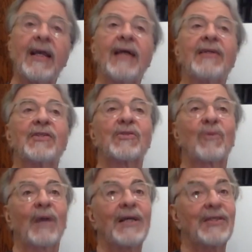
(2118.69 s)
and is
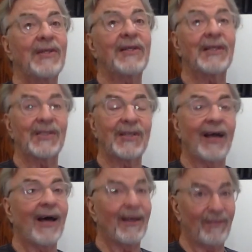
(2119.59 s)
raising his
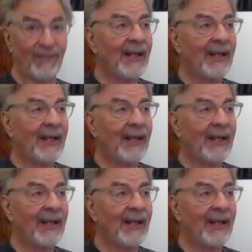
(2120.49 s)
knife.